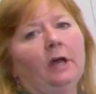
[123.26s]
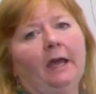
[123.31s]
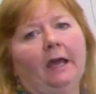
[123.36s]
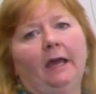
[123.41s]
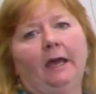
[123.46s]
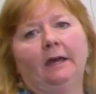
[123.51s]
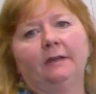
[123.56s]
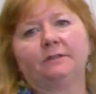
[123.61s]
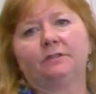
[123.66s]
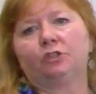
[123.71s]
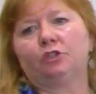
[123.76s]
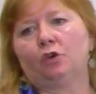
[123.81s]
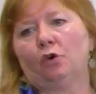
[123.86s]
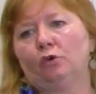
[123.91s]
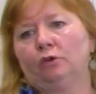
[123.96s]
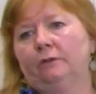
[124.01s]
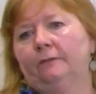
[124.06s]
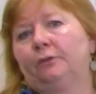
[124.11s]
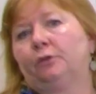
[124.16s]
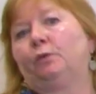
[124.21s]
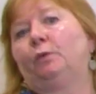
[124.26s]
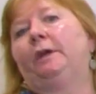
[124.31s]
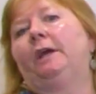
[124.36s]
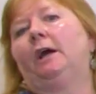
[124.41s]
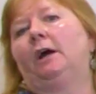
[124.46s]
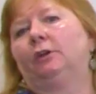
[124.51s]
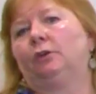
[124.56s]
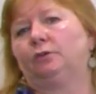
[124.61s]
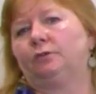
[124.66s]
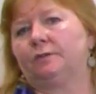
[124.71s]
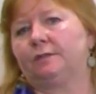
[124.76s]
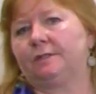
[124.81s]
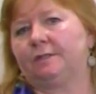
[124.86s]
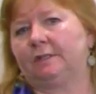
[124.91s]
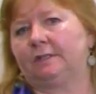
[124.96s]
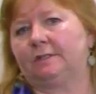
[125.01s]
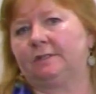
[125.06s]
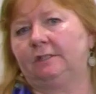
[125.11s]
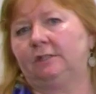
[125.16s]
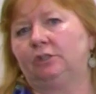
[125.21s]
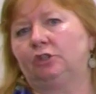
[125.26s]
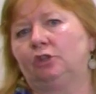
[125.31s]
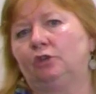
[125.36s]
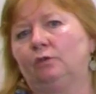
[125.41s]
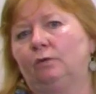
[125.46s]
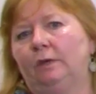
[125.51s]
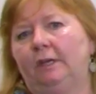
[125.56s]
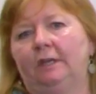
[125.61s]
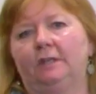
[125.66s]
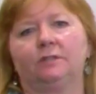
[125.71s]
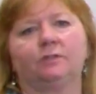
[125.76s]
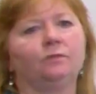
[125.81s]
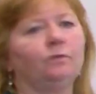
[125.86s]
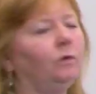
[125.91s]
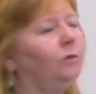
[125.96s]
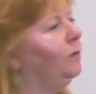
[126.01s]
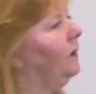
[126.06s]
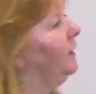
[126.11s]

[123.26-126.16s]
has a total of 300 360 degrees. Well,